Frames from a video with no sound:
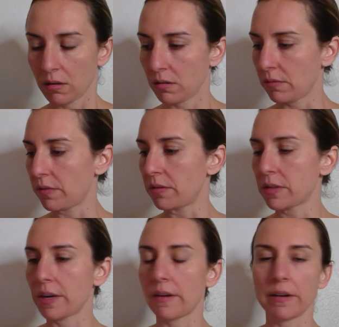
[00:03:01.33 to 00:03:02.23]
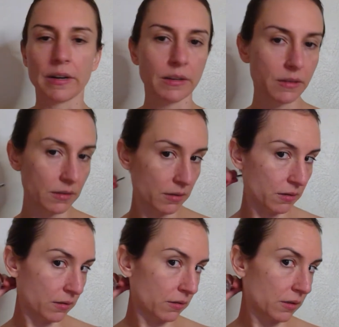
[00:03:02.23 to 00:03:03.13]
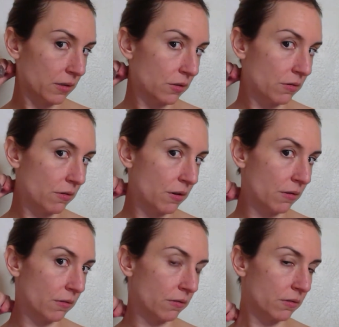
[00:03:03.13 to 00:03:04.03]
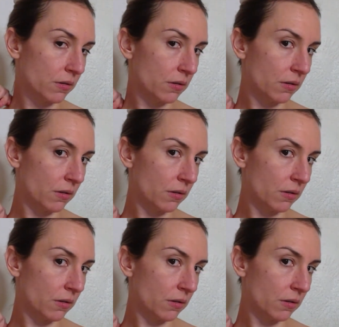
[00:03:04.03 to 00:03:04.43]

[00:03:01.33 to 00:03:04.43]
of those areas as you use.